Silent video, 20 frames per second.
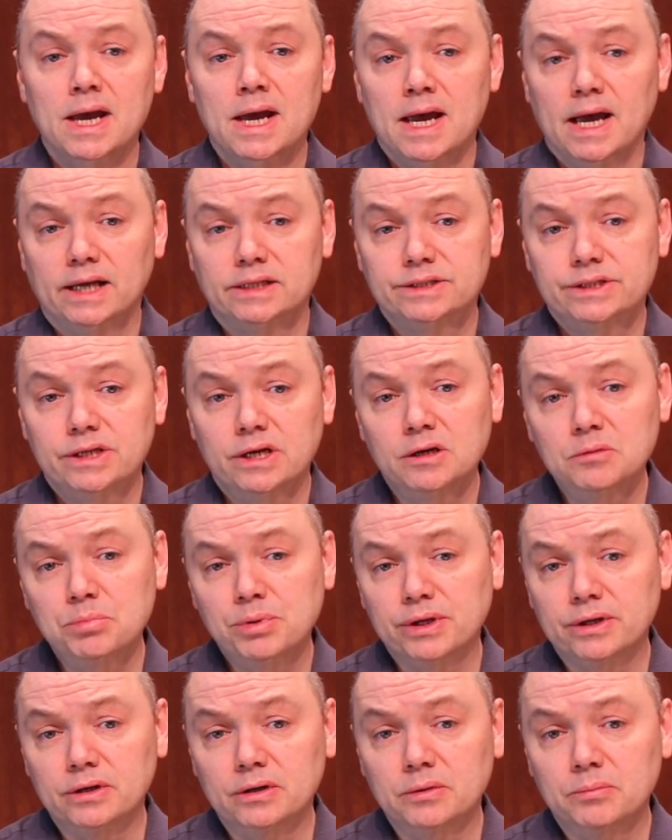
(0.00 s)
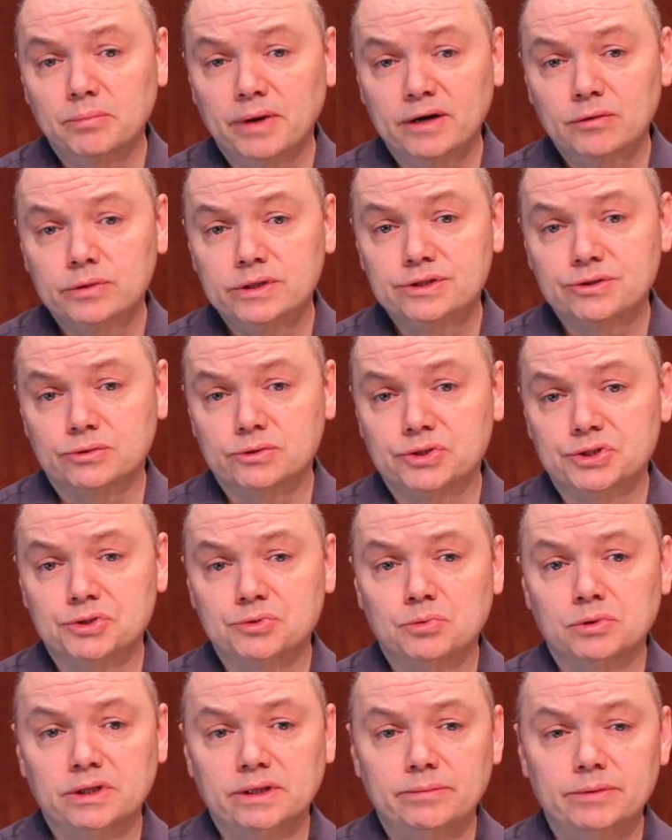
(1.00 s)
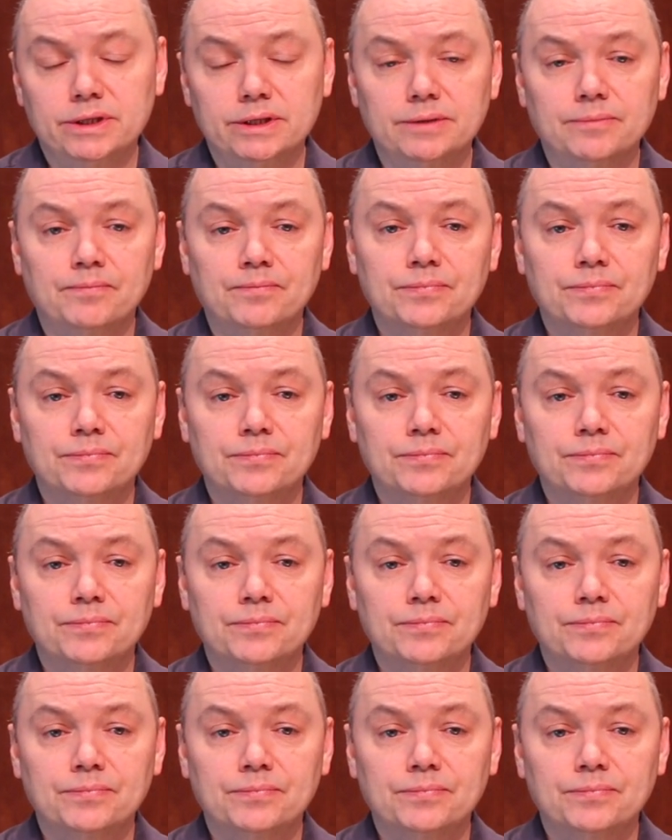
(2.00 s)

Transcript: As a young player, my resources were limited.